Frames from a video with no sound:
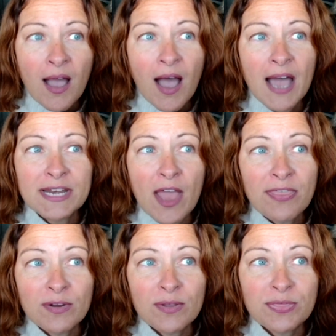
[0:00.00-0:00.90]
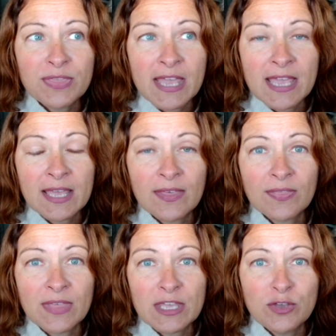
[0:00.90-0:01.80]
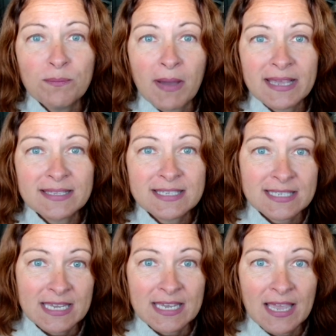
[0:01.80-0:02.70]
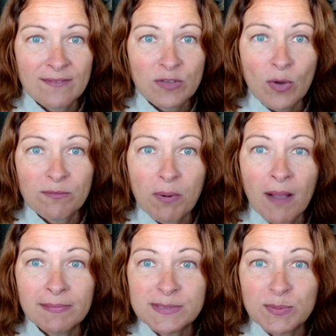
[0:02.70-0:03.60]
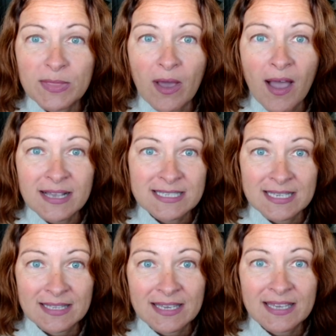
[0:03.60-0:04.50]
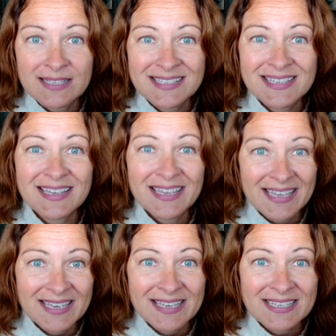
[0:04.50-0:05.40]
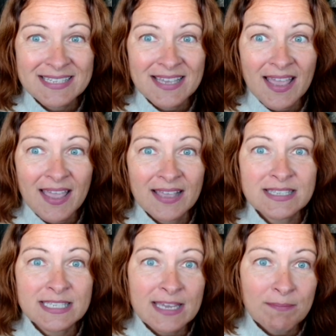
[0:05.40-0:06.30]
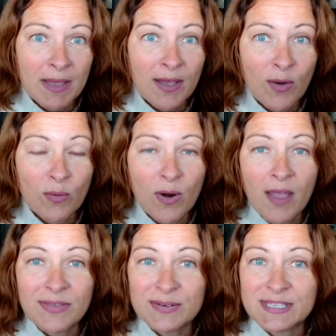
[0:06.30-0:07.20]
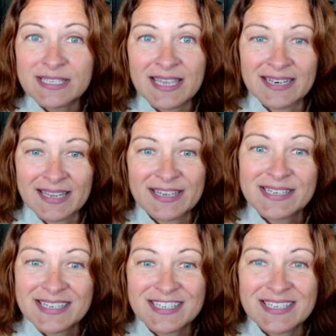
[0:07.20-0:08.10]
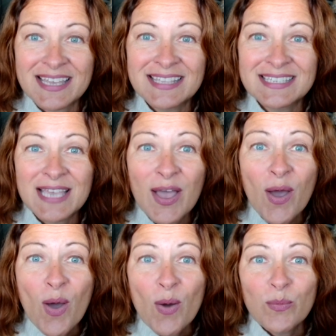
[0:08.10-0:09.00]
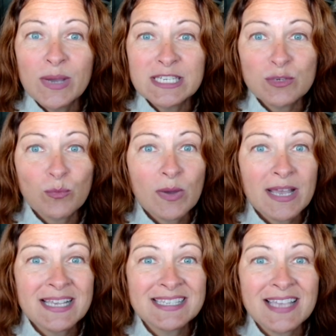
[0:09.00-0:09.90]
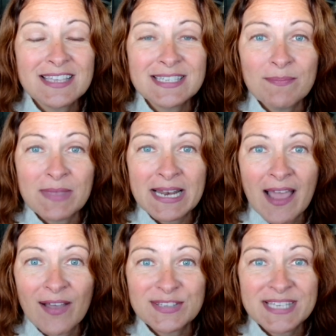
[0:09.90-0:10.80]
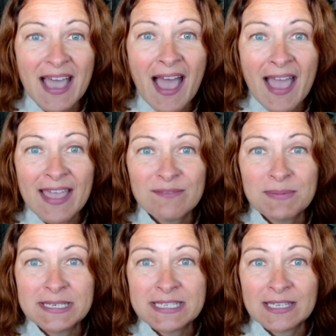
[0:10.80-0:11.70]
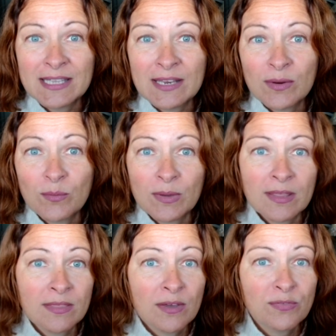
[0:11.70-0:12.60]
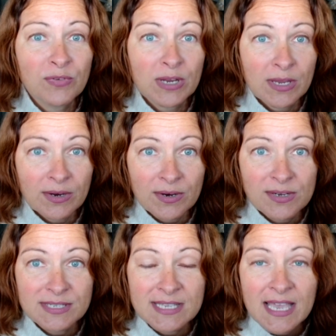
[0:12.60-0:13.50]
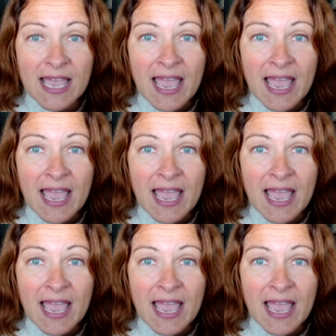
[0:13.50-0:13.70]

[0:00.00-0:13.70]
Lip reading: Another thing that you might see if you have problems with oxalates is eczema or other skin conditions, which was something else that I have been dealing with for years.